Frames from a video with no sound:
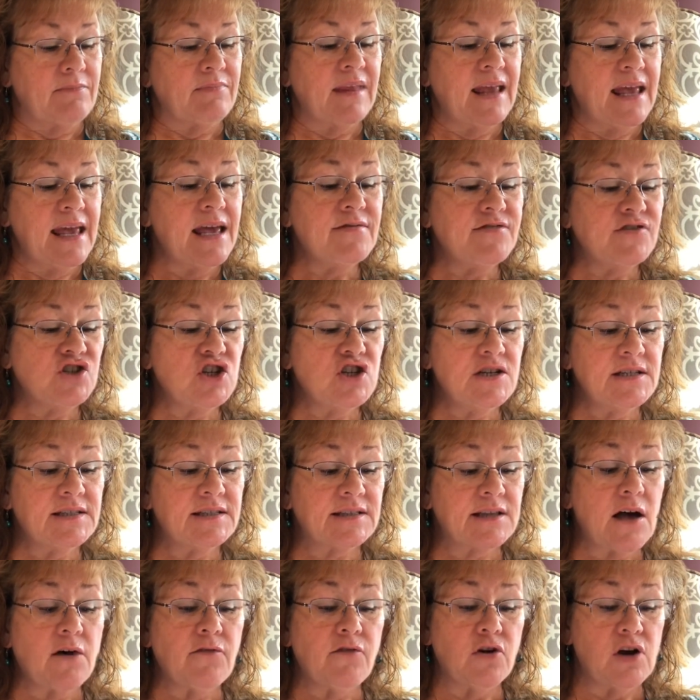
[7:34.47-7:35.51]
If she
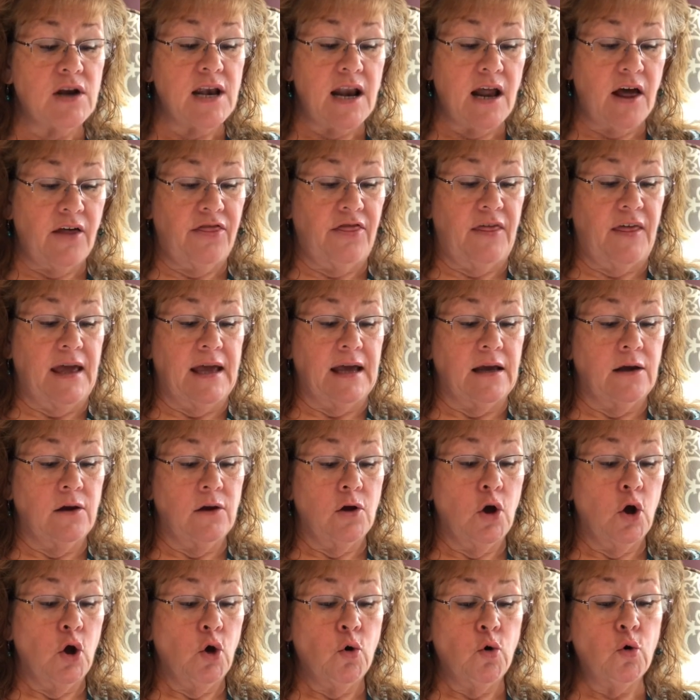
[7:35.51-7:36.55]
discovered nothing,
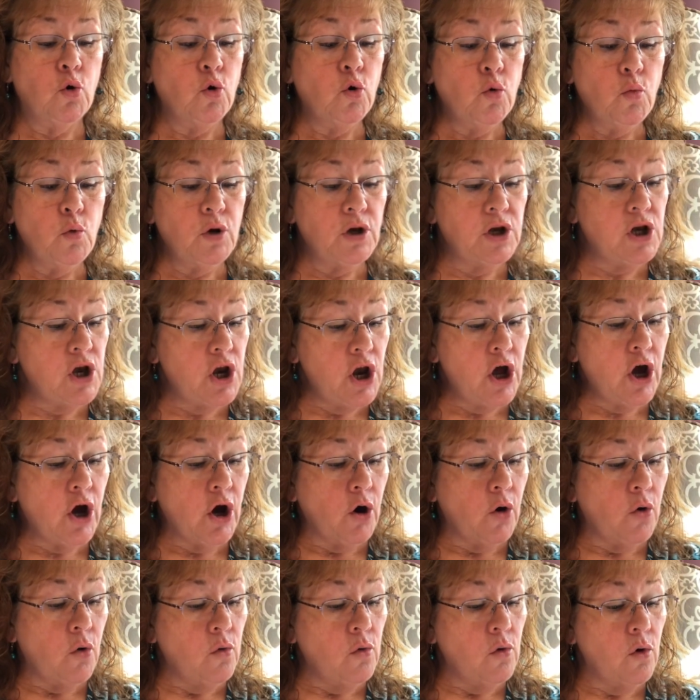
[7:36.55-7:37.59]
who would
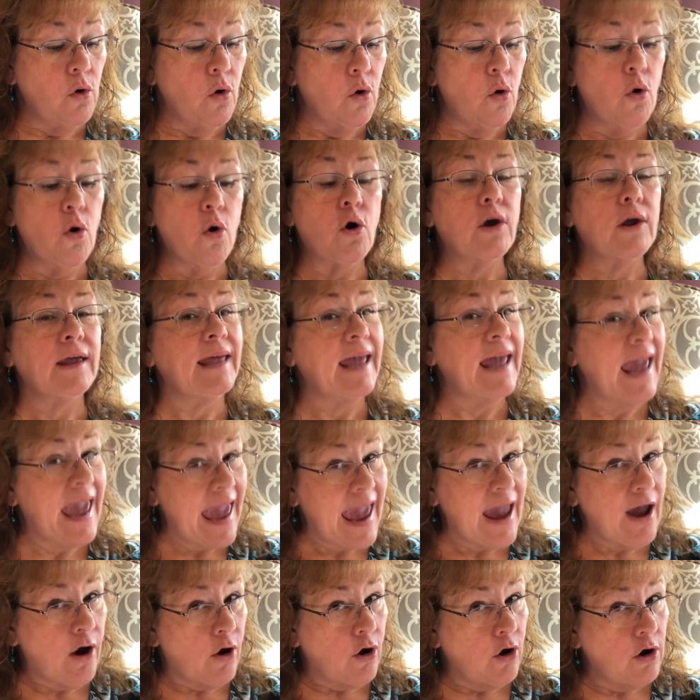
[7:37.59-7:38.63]
know or
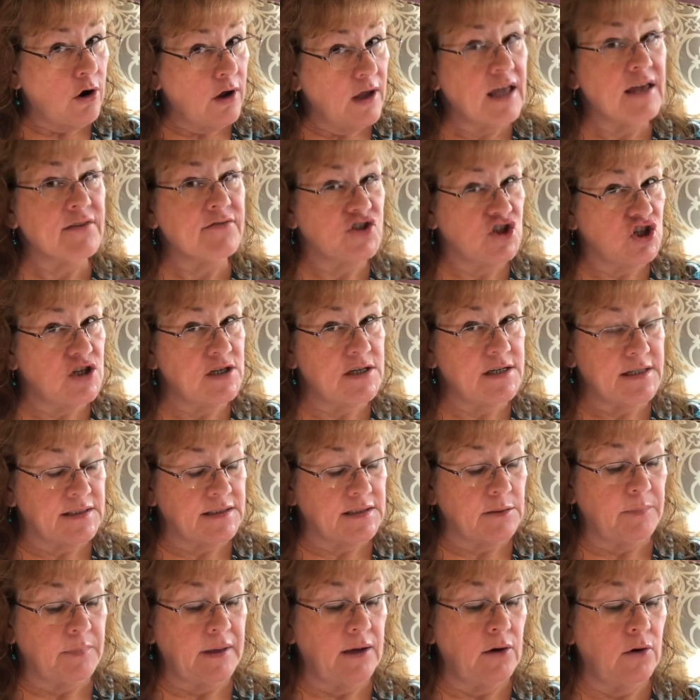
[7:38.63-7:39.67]
care if she
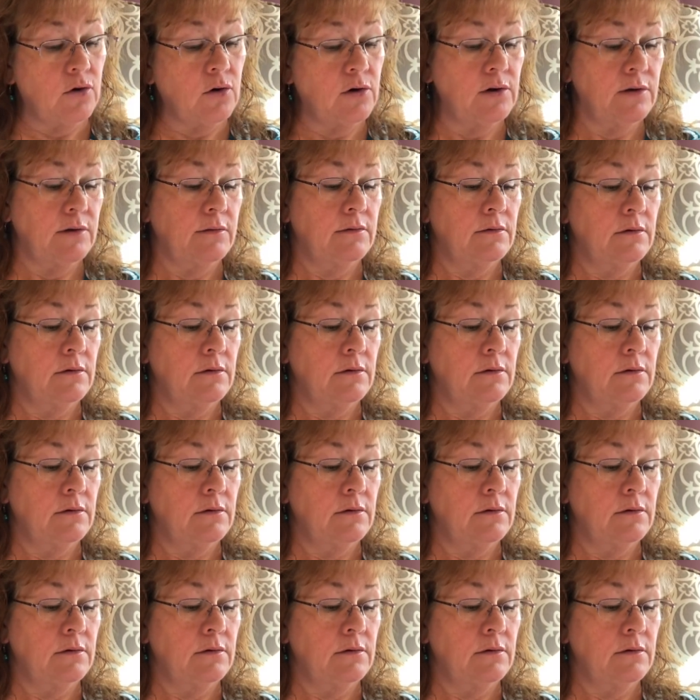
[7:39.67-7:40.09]
disappeared?